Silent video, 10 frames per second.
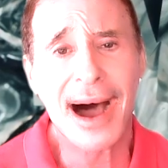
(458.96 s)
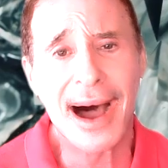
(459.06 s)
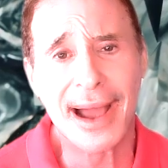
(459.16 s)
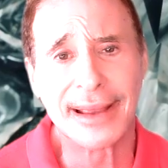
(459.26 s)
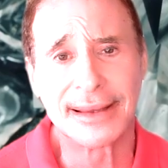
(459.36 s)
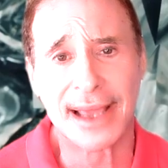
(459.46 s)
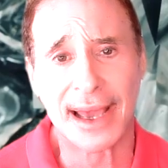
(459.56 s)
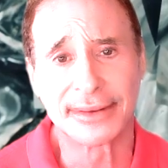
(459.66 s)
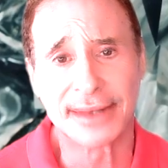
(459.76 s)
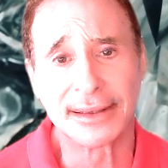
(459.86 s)
I
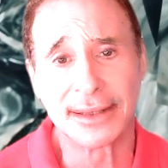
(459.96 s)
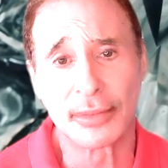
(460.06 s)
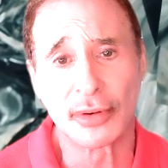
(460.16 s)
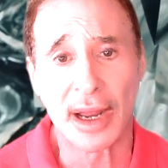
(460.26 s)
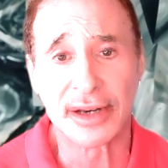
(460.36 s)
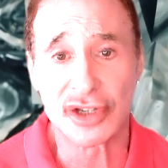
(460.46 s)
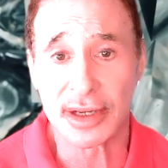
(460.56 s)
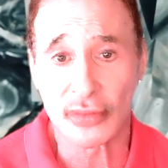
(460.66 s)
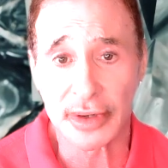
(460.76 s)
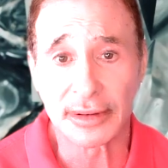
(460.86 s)
get that Liberace
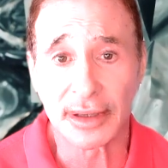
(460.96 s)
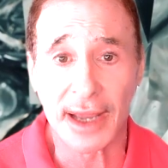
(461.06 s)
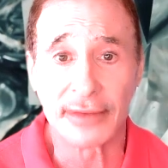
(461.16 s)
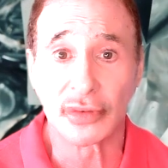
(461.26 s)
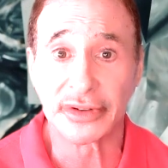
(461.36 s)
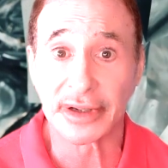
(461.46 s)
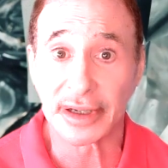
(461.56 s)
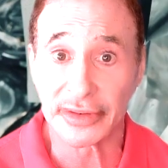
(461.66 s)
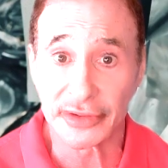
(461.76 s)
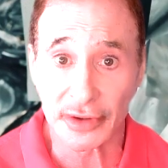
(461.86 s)
in real life was a
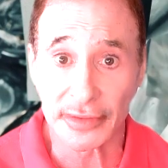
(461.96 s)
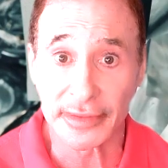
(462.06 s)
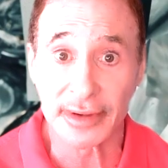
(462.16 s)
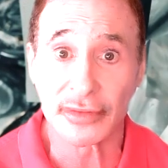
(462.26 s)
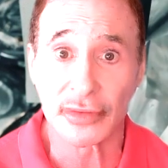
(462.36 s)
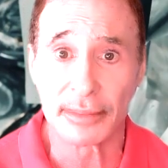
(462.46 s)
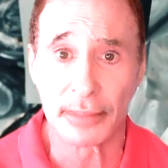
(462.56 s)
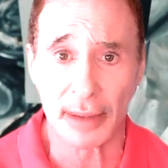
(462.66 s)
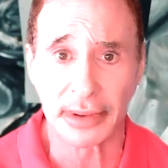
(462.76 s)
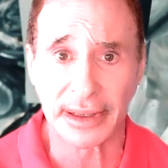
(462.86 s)
conservative
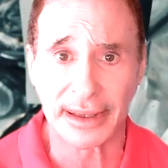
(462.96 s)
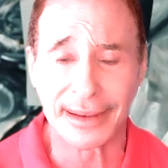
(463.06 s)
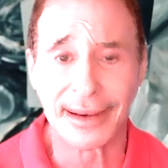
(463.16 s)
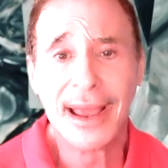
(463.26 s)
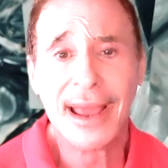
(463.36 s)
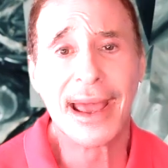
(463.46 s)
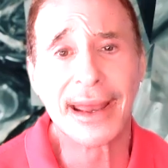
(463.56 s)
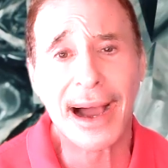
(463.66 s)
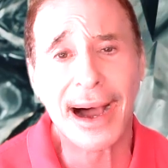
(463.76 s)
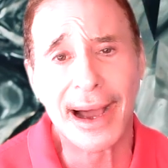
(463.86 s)
Republican,
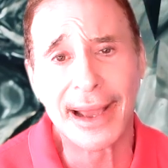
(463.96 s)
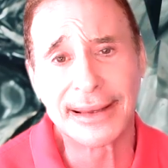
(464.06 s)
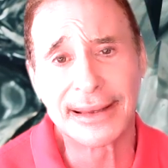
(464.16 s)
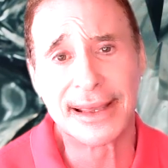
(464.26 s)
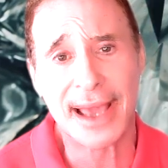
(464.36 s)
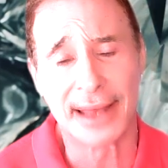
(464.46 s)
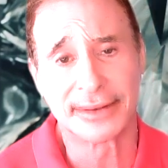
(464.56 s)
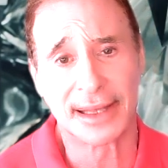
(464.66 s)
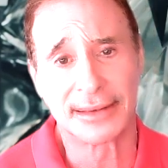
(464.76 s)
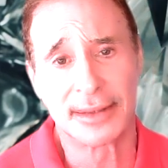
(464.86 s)
and I
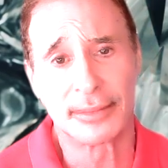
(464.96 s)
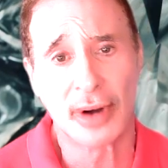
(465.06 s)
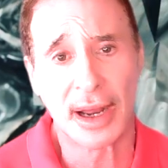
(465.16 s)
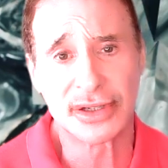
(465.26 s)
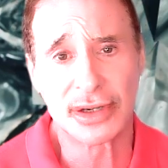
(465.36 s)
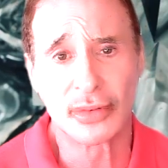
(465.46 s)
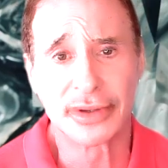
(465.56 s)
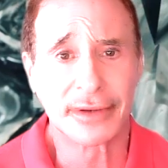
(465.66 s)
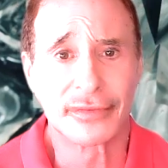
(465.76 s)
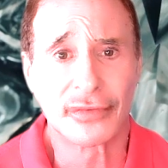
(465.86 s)
get that Liberace
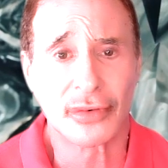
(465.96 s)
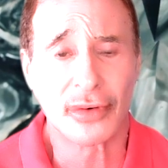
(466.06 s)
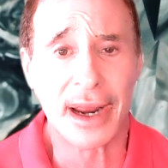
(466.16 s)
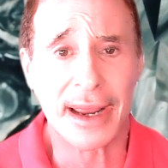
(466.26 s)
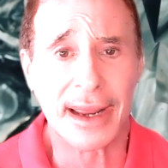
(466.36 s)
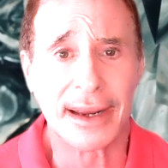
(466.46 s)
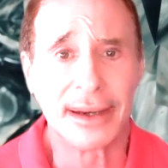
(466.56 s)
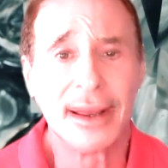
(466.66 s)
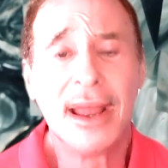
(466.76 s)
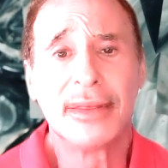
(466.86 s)
was
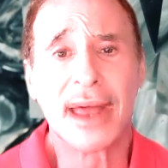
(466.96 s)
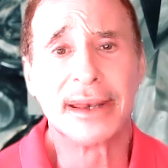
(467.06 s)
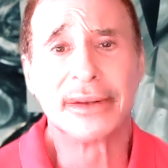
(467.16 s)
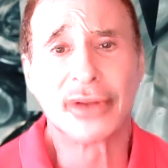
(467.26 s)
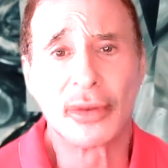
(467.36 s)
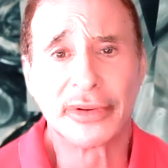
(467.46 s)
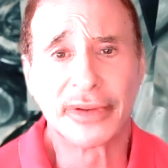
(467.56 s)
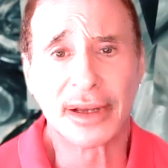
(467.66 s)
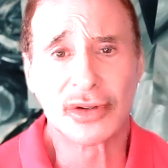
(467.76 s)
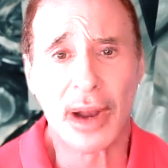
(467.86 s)
afraid that his
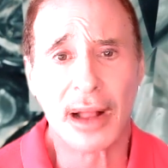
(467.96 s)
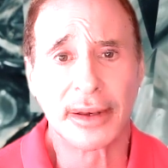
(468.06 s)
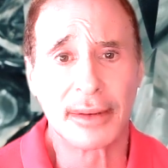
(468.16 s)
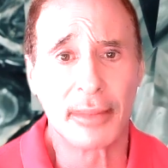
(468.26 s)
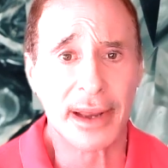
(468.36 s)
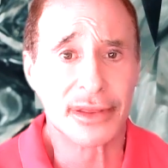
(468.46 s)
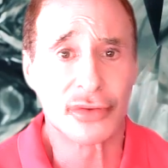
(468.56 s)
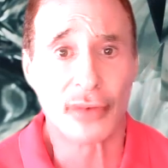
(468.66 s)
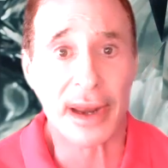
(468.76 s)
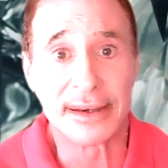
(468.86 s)
homosexuality might
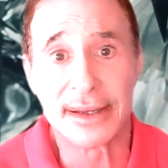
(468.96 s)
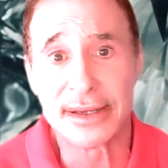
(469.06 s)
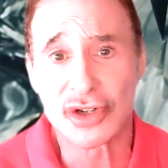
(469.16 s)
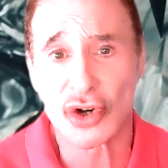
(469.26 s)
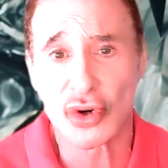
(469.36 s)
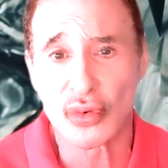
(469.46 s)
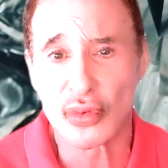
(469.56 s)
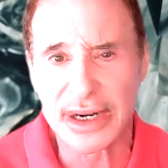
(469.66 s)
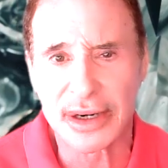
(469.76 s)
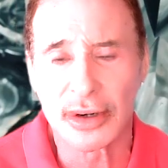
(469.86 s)
threaten his
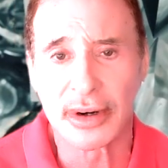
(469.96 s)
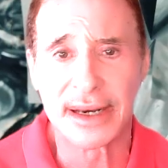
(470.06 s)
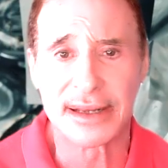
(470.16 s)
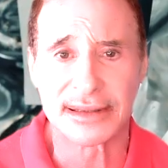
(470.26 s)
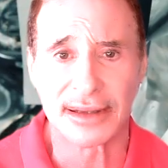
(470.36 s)
career and his